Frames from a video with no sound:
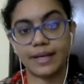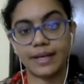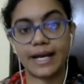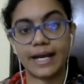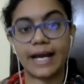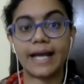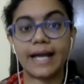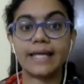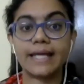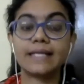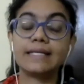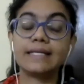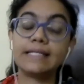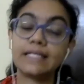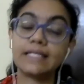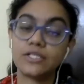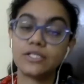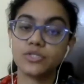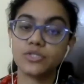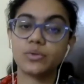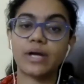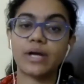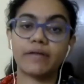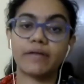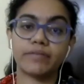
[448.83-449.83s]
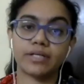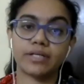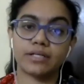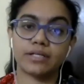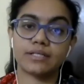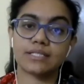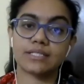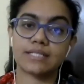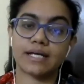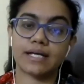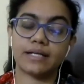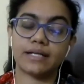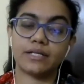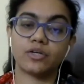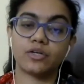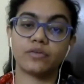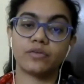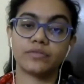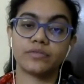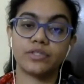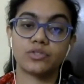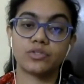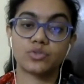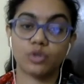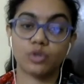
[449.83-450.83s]
I need to have an understanding of
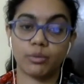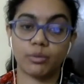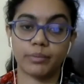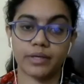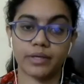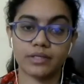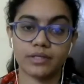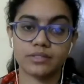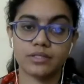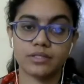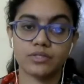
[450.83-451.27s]
these topics